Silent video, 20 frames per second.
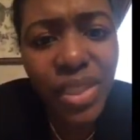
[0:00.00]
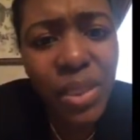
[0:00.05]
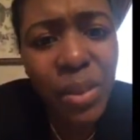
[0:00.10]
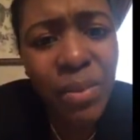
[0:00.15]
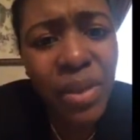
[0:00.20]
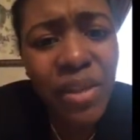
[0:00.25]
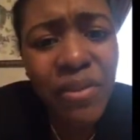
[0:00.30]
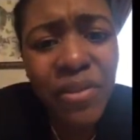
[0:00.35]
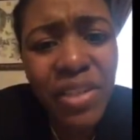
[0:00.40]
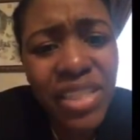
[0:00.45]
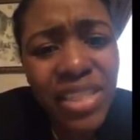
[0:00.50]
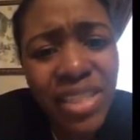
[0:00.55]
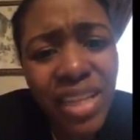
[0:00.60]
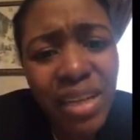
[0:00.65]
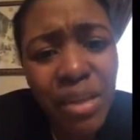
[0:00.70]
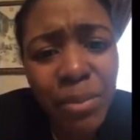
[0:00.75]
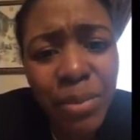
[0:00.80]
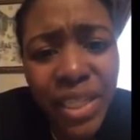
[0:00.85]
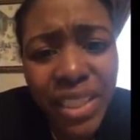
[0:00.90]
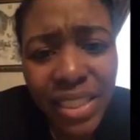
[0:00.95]
But if it's
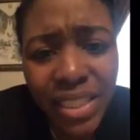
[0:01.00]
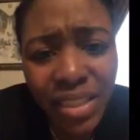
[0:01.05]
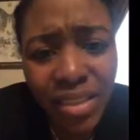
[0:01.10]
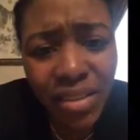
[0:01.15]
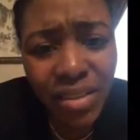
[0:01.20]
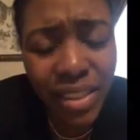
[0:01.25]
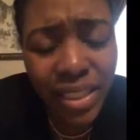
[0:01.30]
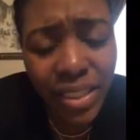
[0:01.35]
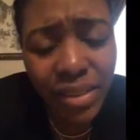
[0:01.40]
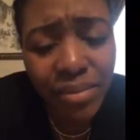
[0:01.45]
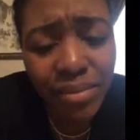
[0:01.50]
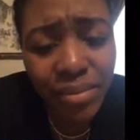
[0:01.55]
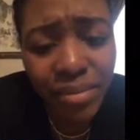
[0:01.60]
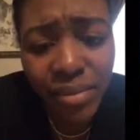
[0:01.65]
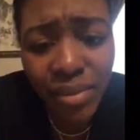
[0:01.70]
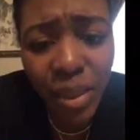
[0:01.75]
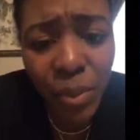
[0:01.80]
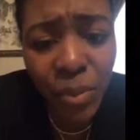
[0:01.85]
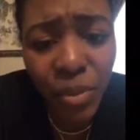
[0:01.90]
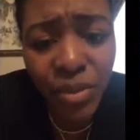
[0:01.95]
not a big deal, then
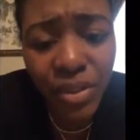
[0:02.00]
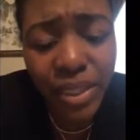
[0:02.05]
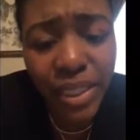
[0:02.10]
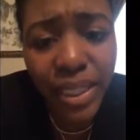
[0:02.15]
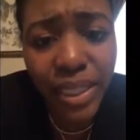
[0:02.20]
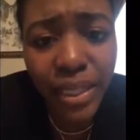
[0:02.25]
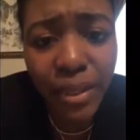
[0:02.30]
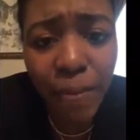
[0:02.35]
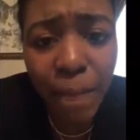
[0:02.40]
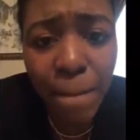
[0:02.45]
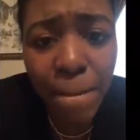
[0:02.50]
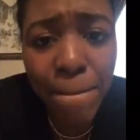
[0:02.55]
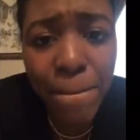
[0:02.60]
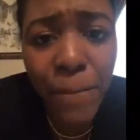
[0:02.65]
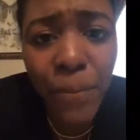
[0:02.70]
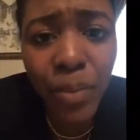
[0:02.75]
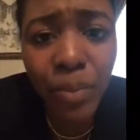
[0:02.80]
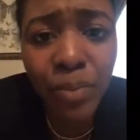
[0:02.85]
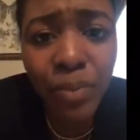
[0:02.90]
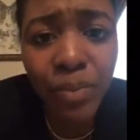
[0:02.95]
I won't take it.
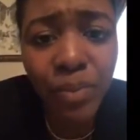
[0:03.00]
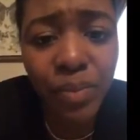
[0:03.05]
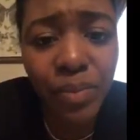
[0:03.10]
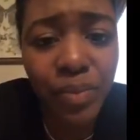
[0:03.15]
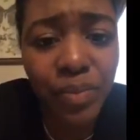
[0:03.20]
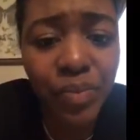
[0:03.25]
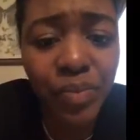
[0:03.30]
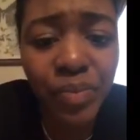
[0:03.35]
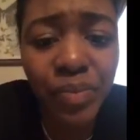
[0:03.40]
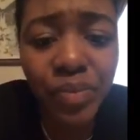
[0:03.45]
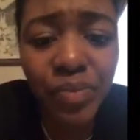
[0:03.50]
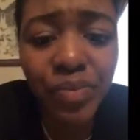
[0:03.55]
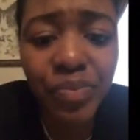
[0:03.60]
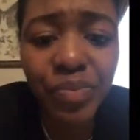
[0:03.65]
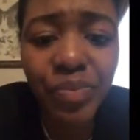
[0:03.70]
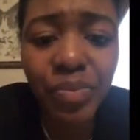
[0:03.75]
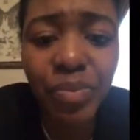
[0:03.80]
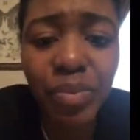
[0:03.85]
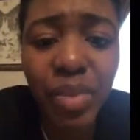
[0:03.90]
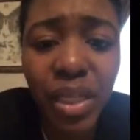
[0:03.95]

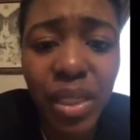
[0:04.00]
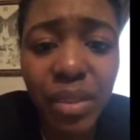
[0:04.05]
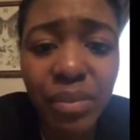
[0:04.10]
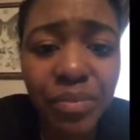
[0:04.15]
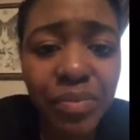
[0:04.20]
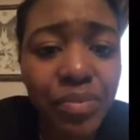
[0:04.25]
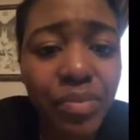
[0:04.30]
But